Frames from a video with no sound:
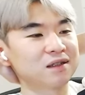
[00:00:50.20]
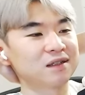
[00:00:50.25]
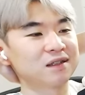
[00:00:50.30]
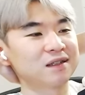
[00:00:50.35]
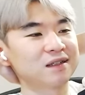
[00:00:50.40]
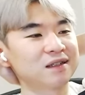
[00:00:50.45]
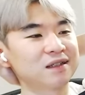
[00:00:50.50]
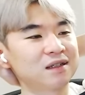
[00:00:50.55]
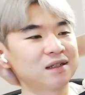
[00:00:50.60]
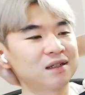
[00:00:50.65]

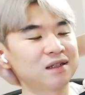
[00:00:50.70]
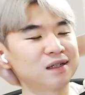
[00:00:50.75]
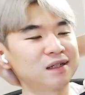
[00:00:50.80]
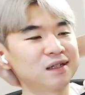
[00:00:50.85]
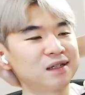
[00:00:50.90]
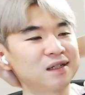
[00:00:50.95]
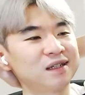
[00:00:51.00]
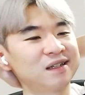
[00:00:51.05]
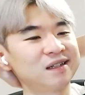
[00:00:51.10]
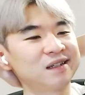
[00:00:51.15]

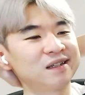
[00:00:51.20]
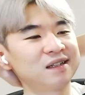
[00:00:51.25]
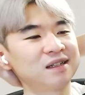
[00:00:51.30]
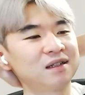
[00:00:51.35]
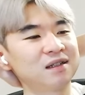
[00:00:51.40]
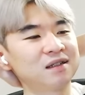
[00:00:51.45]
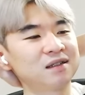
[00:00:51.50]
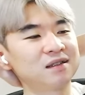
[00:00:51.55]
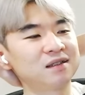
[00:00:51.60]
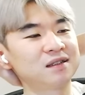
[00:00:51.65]

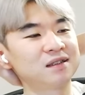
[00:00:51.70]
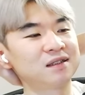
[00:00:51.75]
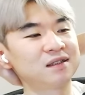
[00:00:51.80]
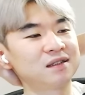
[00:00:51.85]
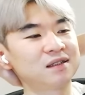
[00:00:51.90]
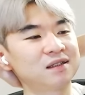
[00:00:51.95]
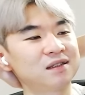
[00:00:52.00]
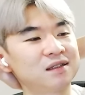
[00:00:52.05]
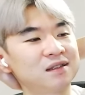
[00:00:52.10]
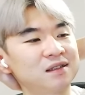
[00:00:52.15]

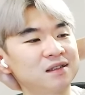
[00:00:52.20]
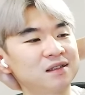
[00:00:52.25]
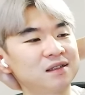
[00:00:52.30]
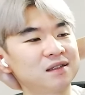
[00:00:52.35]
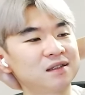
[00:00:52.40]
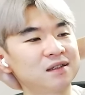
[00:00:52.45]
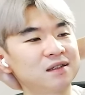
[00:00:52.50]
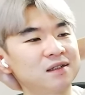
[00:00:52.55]
[no speech]